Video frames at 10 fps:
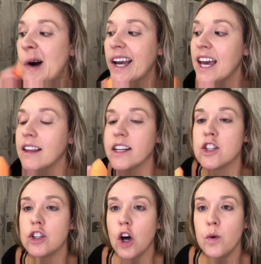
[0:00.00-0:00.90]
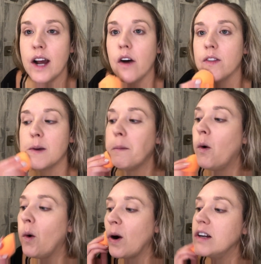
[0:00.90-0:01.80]
can't like slow down the
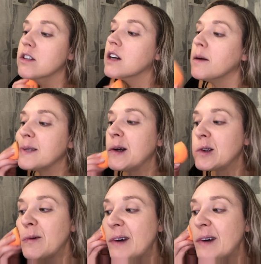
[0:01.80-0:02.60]
pour. It just comes out so